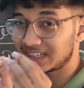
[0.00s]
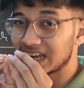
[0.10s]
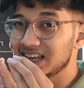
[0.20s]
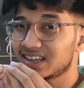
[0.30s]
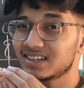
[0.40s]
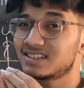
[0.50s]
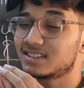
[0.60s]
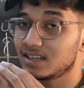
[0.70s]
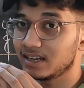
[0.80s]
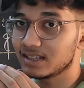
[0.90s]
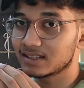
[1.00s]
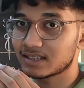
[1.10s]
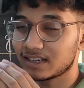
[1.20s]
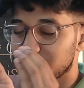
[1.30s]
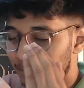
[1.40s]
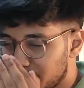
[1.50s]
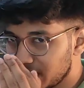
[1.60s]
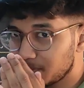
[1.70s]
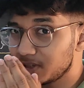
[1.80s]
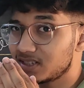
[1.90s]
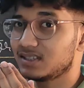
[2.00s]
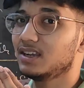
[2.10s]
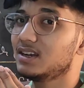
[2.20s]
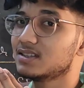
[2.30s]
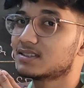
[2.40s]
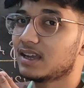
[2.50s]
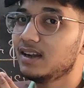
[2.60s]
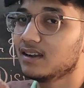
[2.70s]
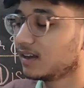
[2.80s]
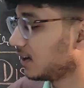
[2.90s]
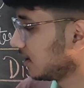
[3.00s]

delicate seed inside, the baby seed inside,